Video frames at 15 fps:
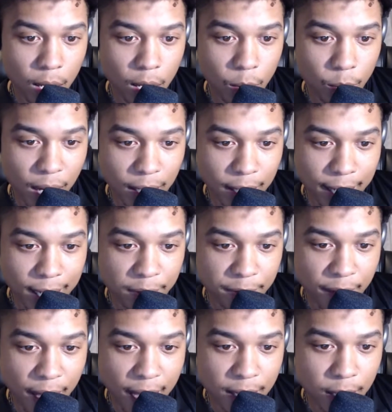When I look at a
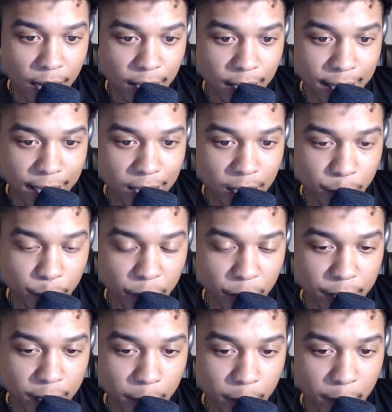fighter, I look at the spirit
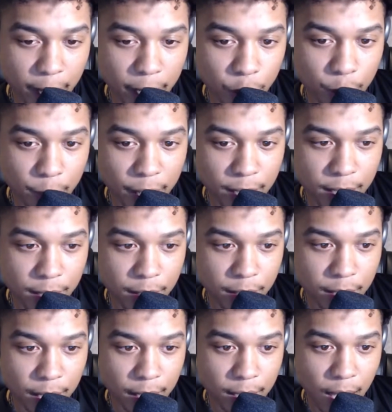in the man, Eubank Sr. said.